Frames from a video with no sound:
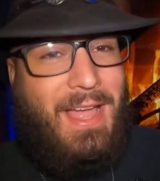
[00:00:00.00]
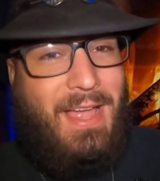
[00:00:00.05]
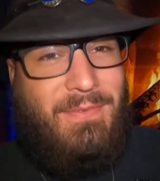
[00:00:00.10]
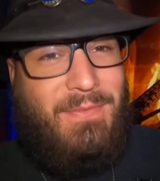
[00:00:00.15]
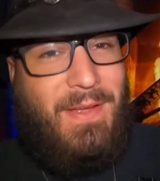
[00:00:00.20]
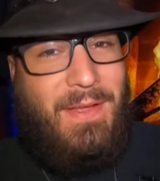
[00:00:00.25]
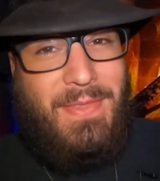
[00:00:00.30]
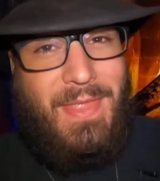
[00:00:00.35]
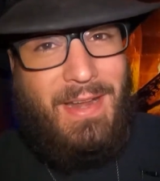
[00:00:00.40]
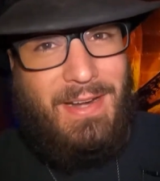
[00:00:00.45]
I
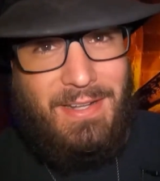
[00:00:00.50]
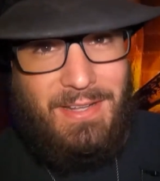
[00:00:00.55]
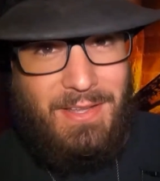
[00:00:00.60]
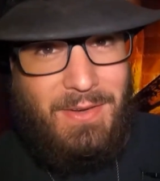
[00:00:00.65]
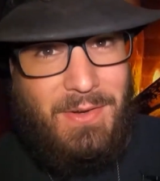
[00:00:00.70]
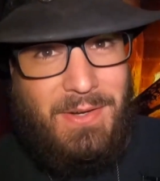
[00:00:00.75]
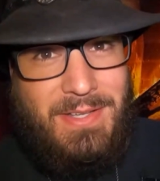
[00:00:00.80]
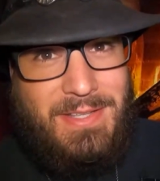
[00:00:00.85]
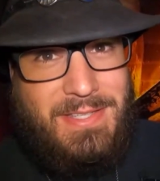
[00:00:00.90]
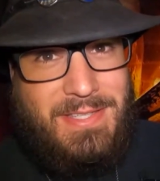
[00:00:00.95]
found that
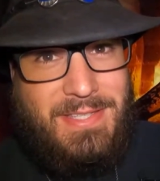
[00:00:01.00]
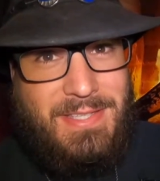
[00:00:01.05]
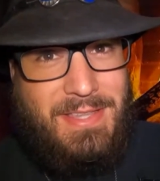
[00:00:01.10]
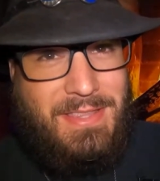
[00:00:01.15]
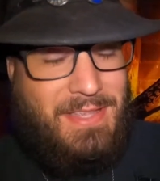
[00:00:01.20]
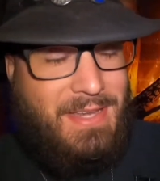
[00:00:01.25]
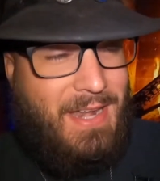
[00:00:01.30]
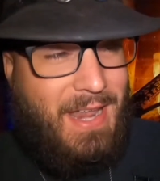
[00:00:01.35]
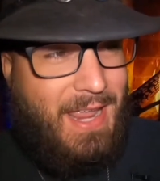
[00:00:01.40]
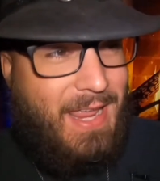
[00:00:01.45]
hilarious,
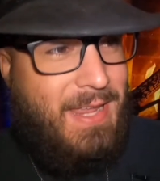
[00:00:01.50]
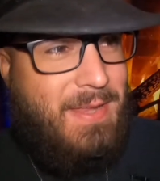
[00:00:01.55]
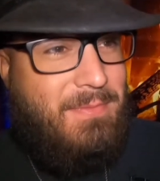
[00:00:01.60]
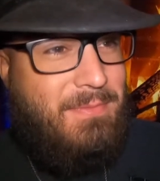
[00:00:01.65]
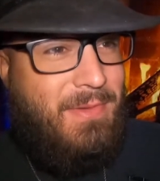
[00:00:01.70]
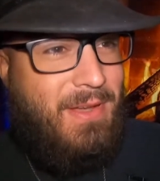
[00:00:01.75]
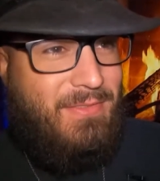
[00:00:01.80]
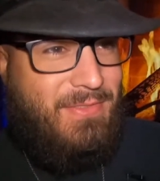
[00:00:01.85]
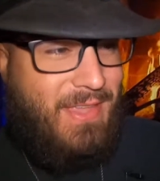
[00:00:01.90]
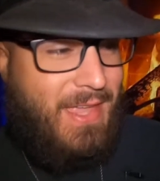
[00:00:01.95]
the
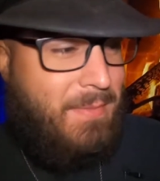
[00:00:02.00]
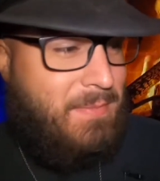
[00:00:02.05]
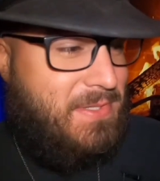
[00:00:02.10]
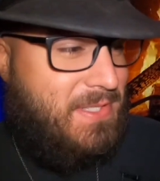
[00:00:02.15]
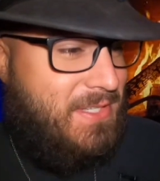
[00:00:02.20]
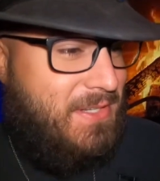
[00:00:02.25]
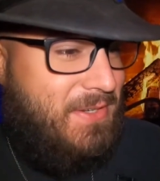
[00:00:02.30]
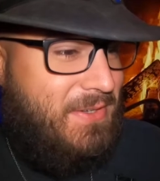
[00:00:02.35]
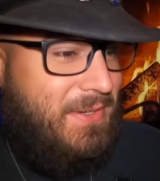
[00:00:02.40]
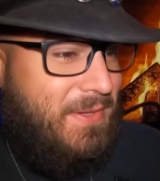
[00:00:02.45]
name of the
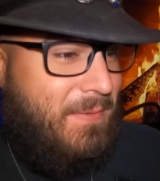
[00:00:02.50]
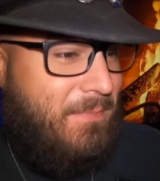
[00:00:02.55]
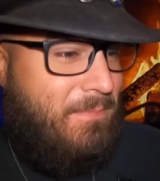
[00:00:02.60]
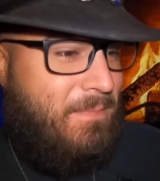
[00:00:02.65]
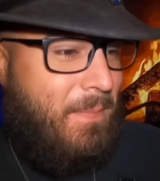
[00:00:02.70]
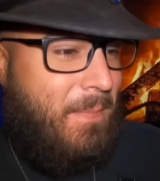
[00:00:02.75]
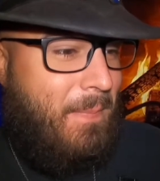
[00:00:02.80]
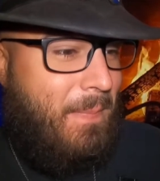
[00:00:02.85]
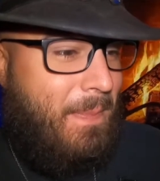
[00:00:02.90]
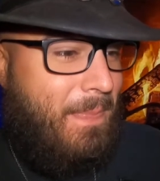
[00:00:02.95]
episode.
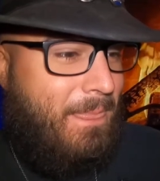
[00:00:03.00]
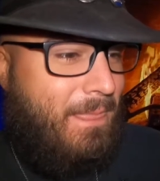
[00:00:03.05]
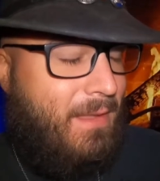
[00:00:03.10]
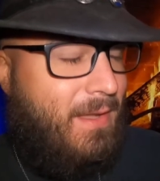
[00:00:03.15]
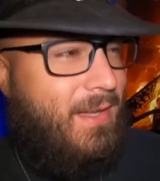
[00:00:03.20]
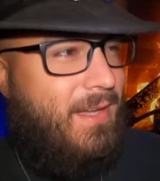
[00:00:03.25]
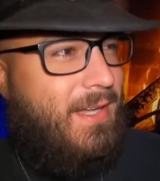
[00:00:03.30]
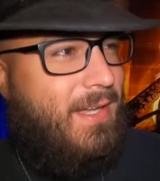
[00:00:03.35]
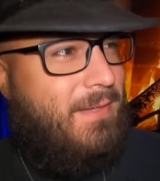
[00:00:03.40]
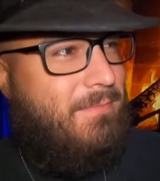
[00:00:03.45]

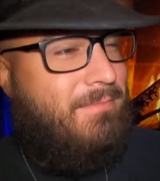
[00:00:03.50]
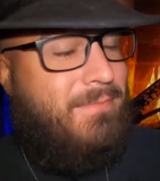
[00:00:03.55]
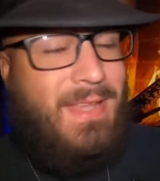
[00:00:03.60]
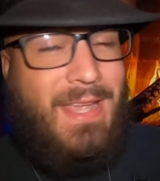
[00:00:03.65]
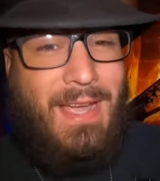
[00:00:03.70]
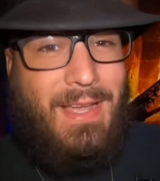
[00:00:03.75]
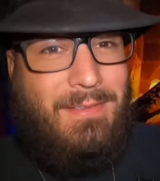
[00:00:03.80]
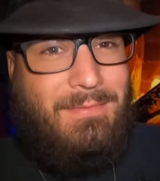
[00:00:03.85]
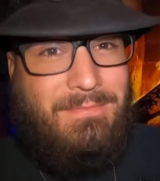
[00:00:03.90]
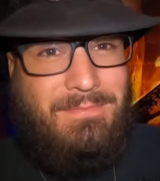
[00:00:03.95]

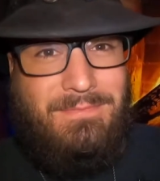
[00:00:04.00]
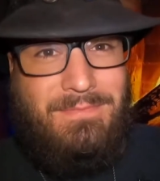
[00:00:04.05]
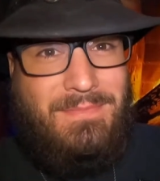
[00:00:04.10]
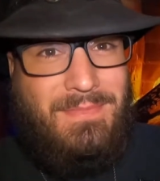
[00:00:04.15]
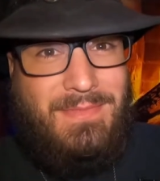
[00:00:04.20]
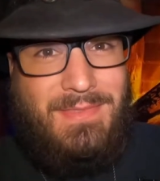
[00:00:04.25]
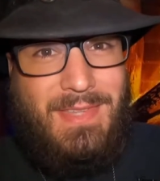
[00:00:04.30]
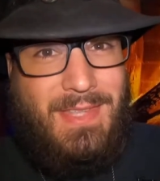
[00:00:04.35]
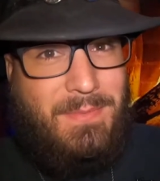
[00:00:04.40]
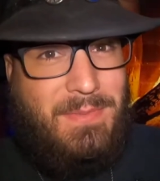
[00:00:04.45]

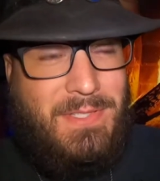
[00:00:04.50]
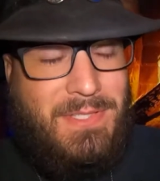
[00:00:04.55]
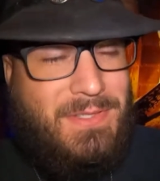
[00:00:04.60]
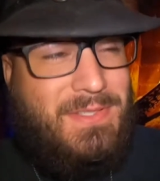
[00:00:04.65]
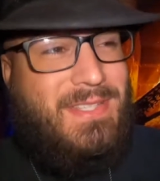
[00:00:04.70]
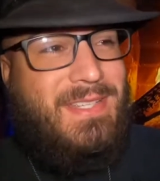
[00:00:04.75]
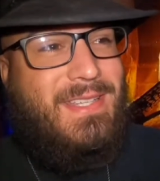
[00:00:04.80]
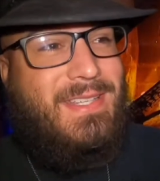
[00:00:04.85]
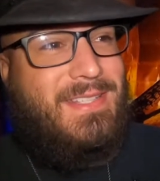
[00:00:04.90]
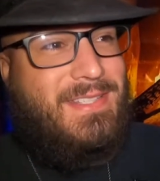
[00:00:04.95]

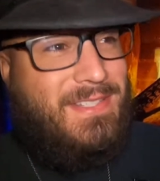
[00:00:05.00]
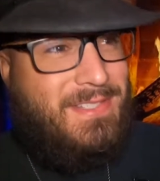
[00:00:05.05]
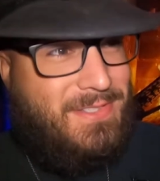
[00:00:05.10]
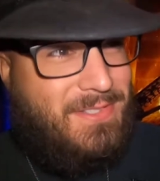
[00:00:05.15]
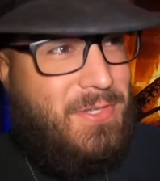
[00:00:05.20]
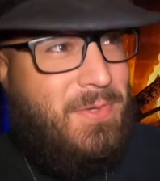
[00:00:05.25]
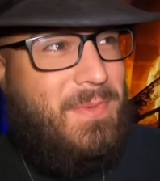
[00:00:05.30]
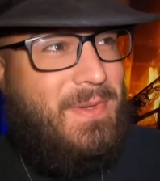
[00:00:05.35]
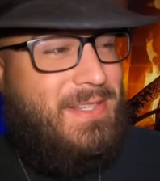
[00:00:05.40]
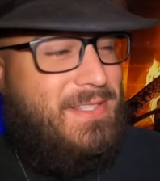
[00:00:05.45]
Episode 6,
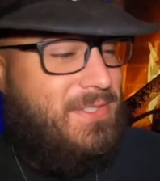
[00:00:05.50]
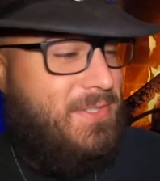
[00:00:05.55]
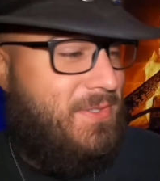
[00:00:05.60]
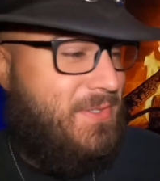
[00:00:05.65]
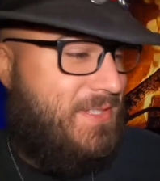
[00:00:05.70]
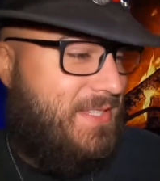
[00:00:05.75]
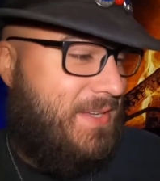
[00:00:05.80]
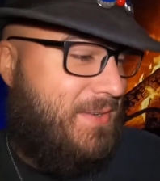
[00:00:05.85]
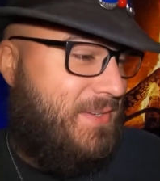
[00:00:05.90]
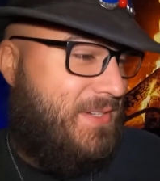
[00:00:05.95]
too many
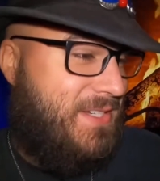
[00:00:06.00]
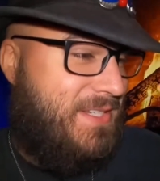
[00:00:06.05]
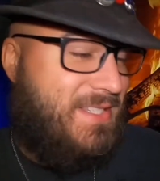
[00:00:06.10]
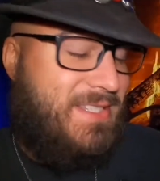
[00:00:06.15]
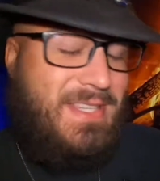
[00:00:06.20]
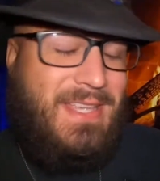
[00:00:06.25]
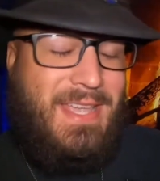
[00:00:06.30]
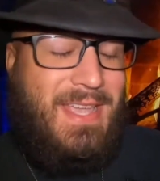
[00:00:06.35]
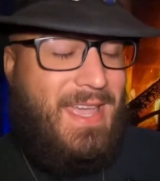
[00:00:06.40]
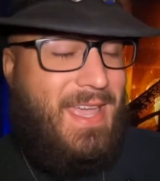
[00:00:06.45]
tuna
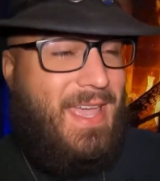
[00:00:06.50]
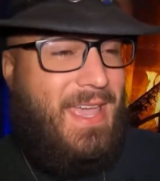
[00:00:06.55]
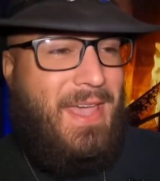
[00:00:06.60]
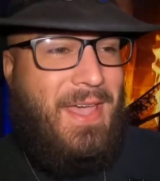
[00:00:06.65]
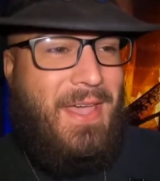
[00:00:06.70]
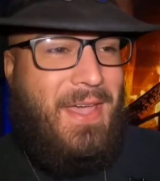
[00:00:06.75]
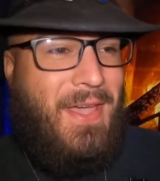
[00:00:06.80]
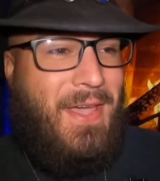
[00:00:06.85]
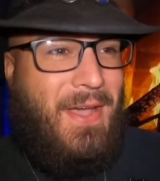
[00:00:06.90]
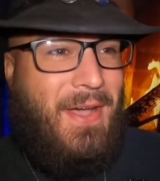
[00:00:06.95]
sandwiches.
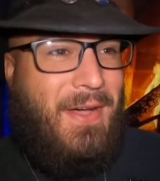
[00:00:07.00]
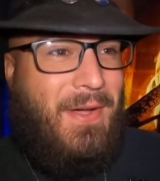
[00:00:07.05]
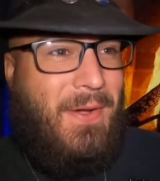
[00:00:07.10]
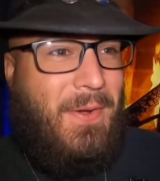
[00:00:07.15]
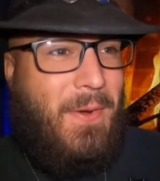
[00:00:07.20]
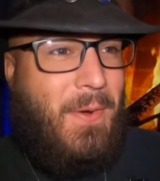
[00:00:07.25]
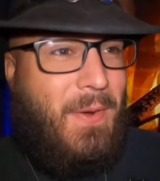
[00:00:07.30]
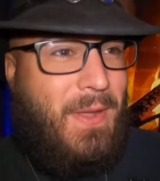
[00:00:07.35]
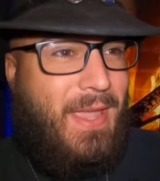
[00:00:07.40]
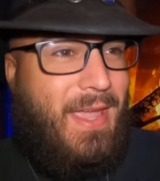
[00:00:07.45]

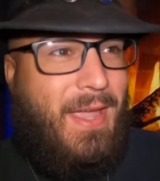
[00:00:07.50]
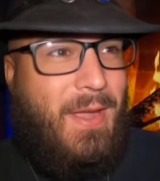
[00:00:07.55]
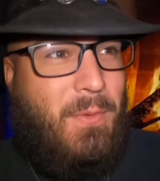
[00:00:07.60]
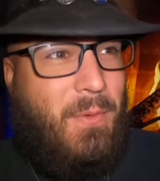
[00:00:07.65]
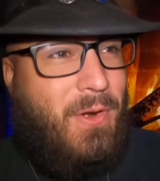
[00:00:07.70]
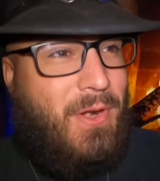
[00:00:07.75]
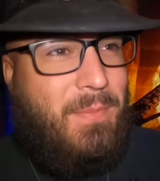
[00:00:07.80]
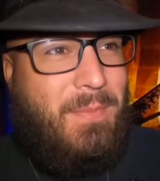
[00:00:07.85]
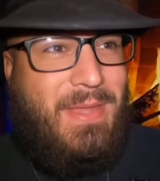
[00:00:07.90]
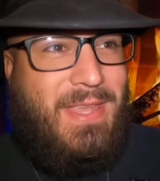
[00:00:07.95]
Okay,
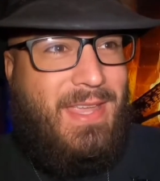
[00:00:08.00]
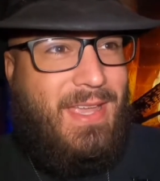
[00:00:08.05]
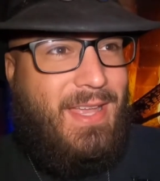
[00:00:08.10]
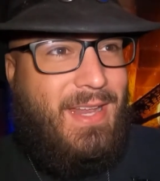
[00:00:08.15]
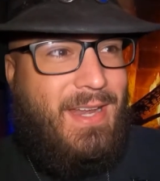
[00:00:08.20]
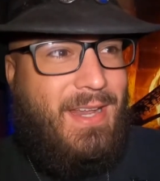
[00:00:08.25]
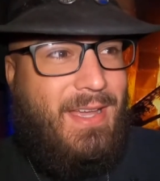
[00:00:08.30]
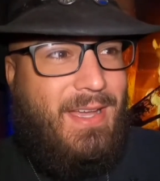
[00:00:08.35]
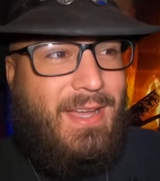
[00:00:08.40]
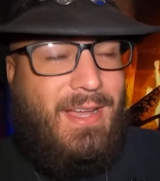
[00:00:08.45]
where to begin?